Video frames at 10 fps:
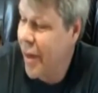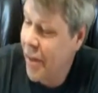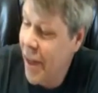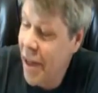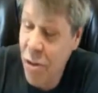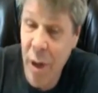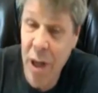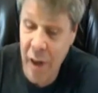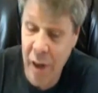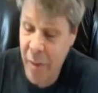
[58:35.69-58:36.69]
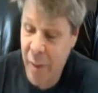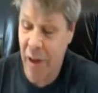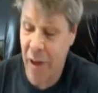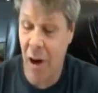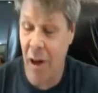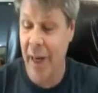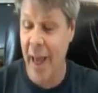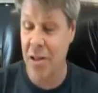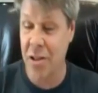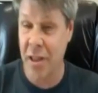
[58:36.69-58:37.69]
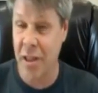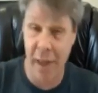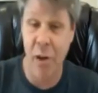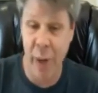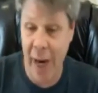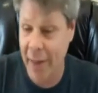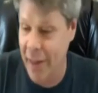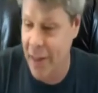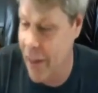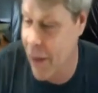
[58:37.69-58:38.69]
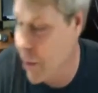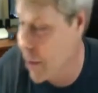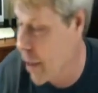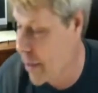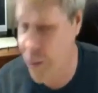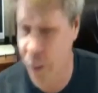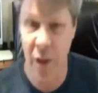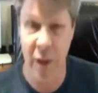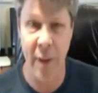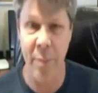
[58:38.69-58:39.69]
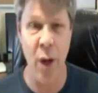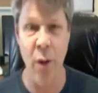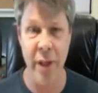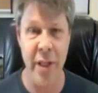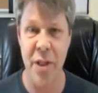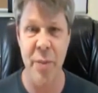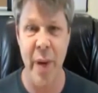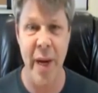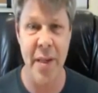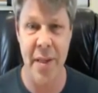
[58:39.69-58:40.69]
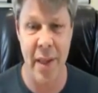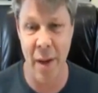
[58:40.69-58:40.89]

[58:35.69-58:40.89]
Yeah, thanks so much for giving me a call. I actually I knew we had this going on this morning. I'm totally spaced it.